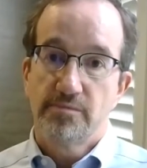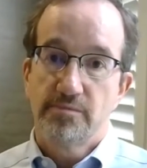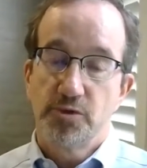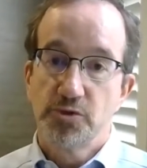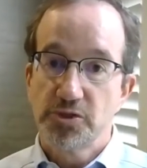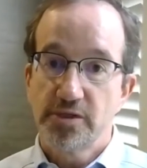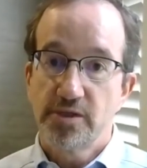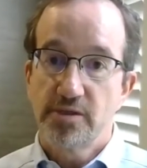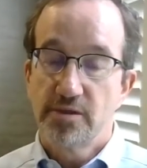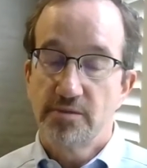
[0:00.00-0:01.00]

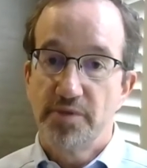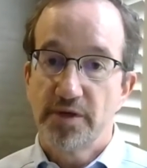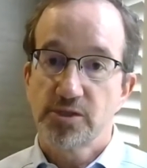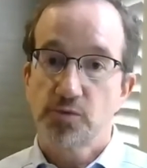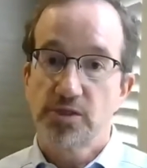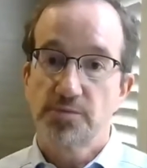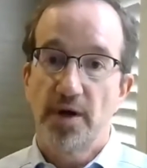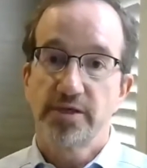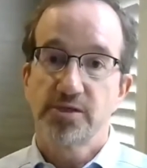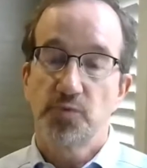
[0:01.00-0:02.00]
usually the biggest
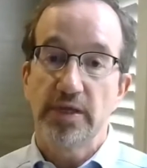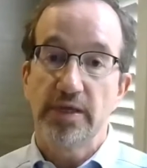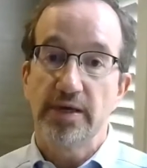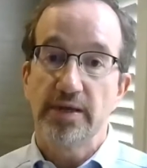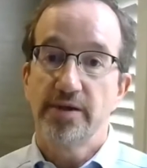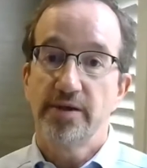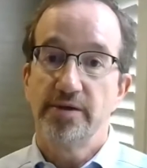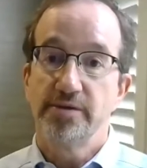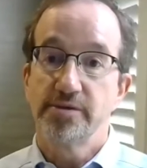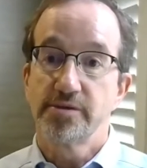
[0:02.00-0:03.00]
response we get
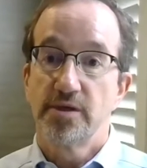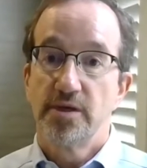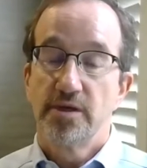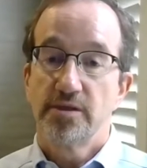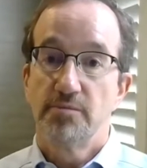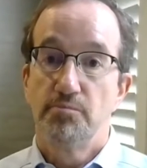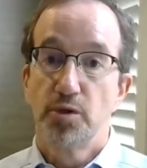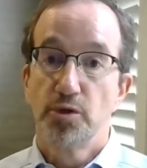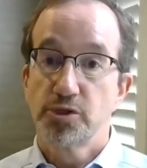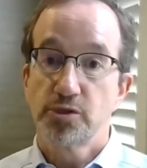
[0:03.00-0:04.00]
is the
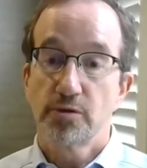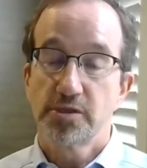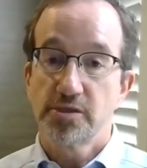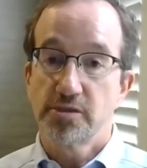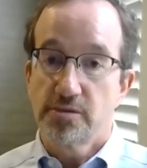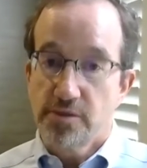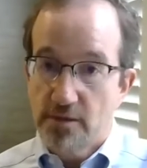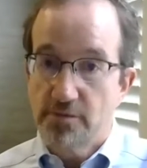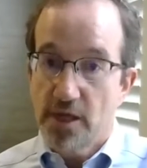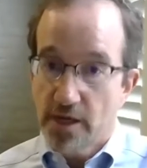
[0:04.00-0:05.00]
blue shirts, you know,
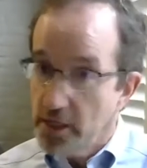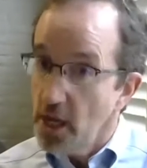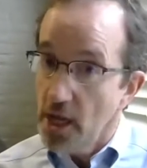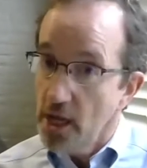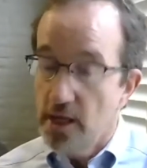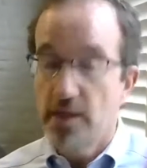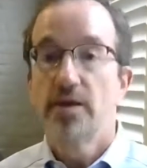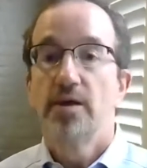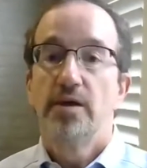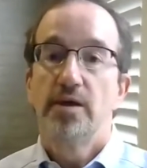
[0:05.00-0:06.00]
yelling, yay,
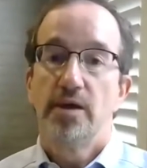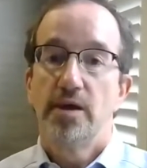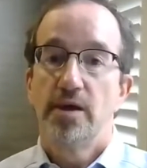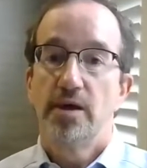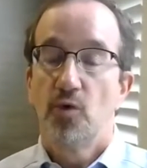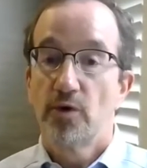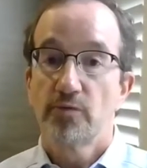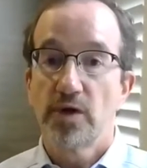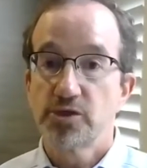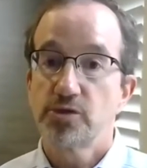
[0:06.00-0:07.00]
or the red